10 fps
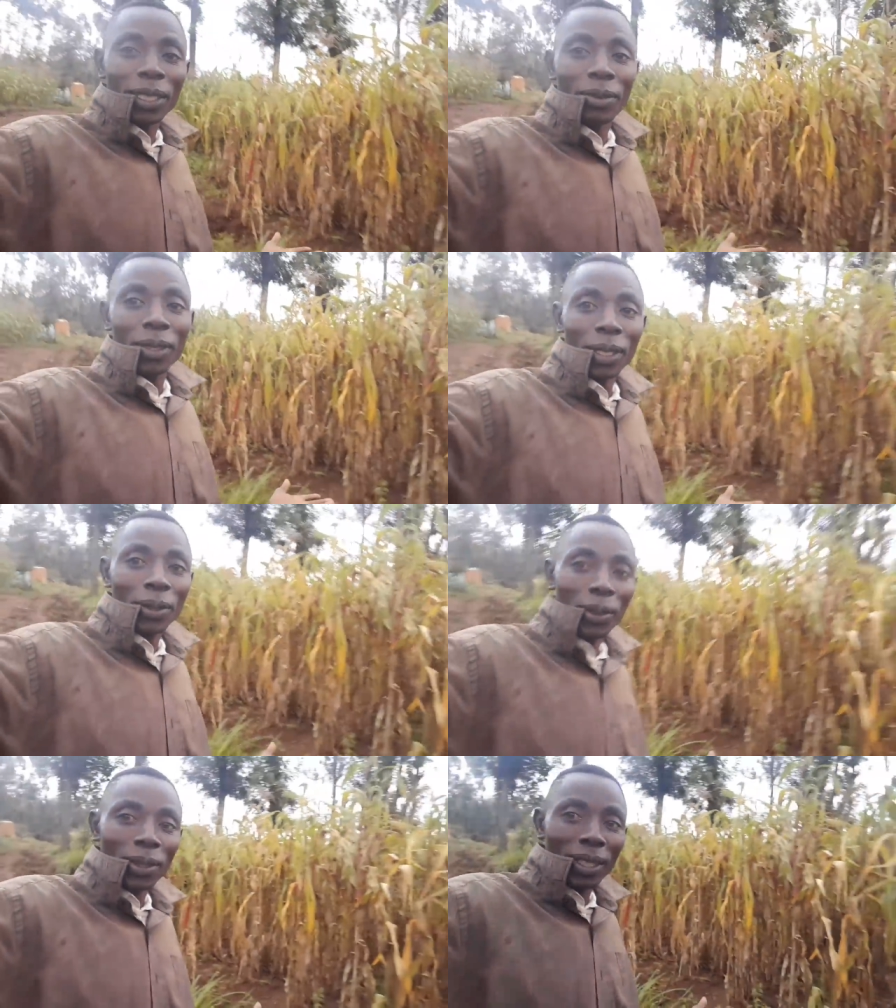the
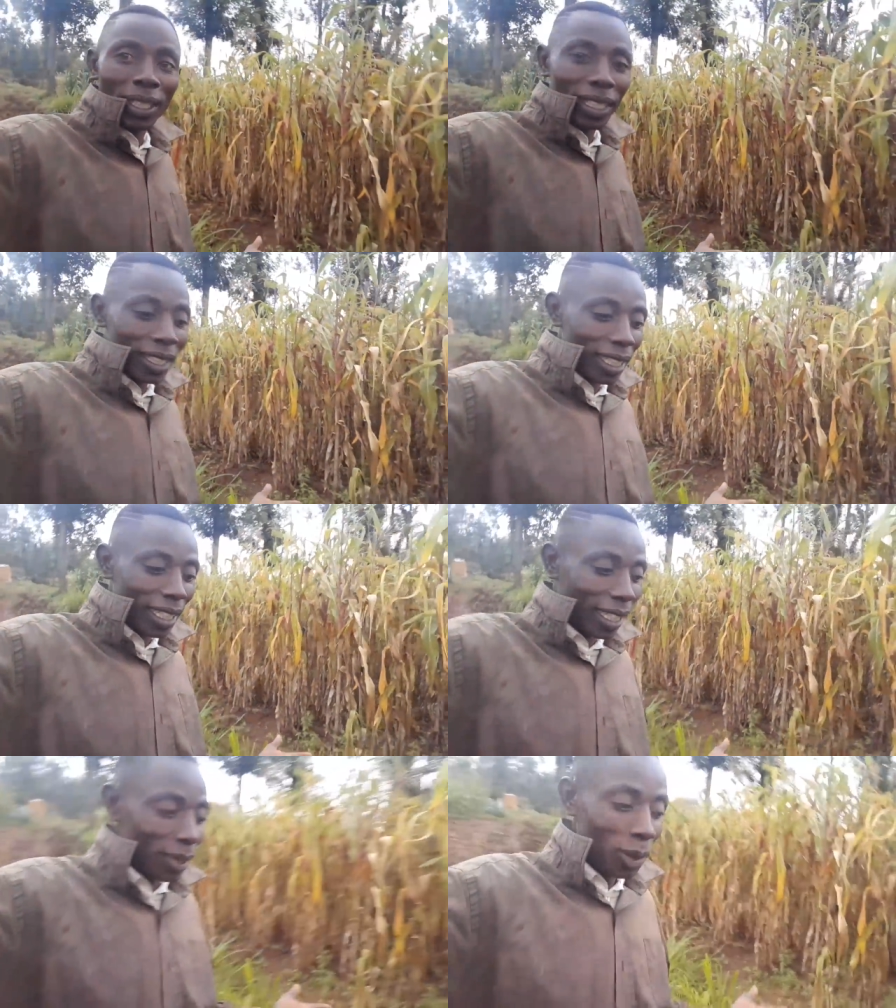vehicle?
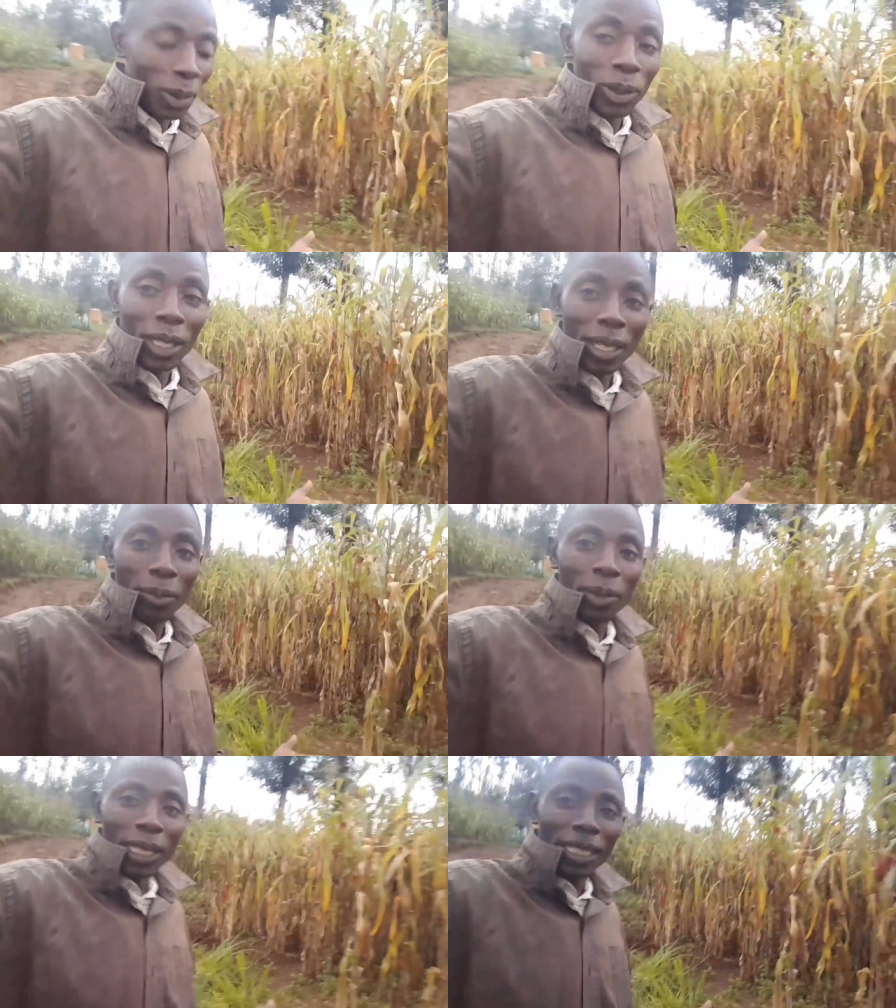I told you I'm
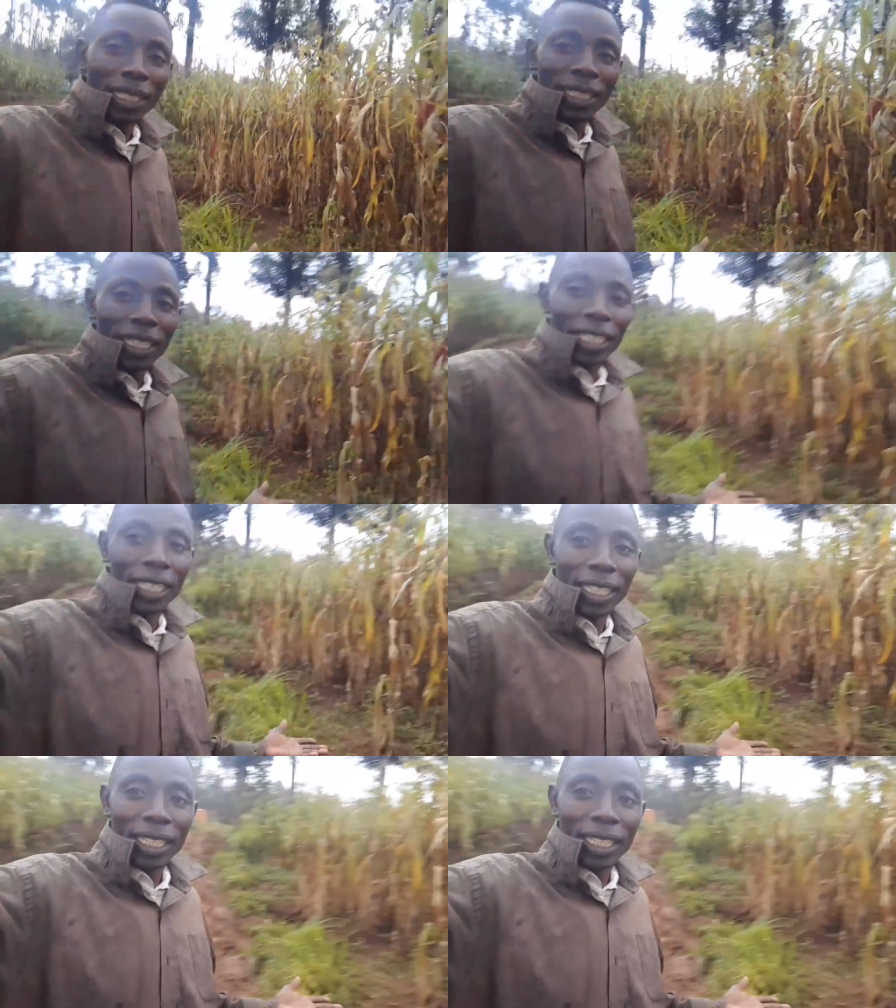planting